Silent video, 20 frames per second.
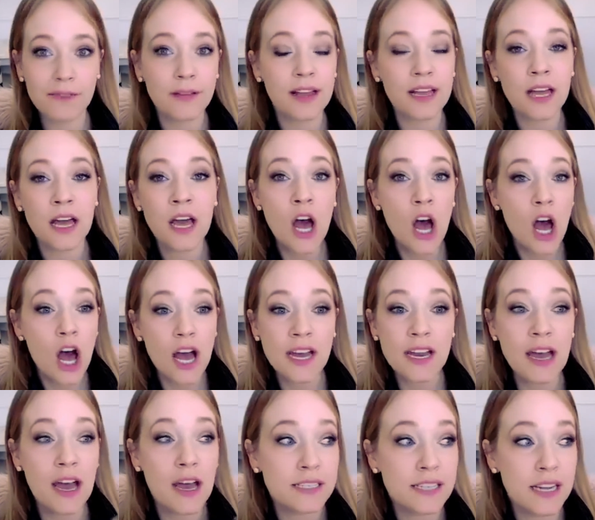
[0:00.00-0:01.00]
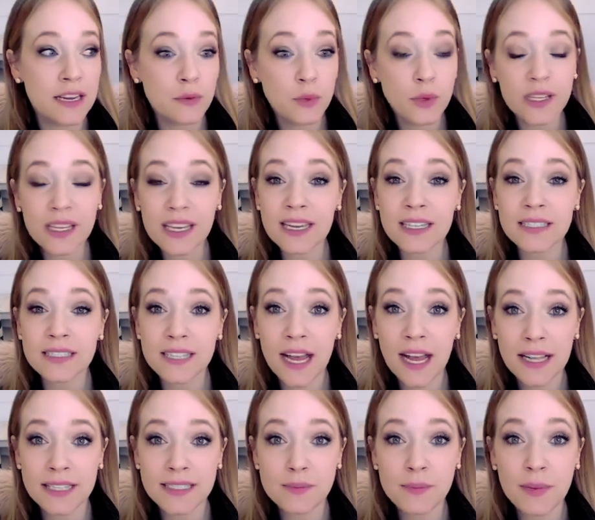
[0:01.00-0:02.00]
like a, a really
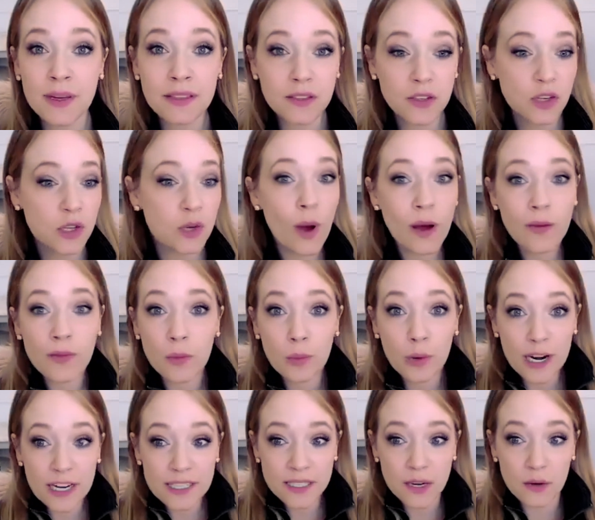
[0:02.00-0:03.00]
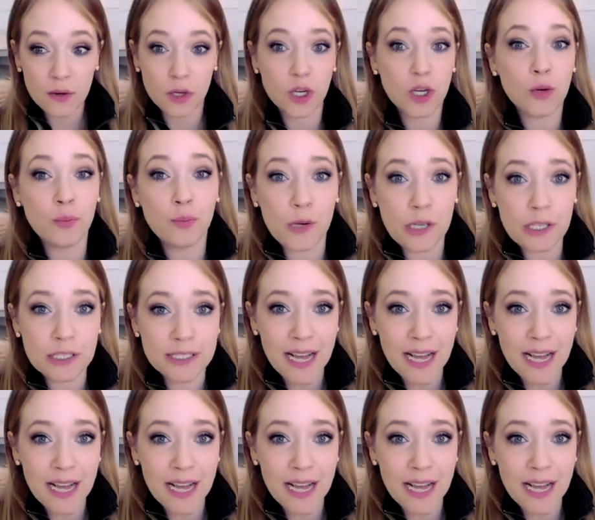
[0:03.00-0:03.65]
intense month or you have a breakdown or you're burnt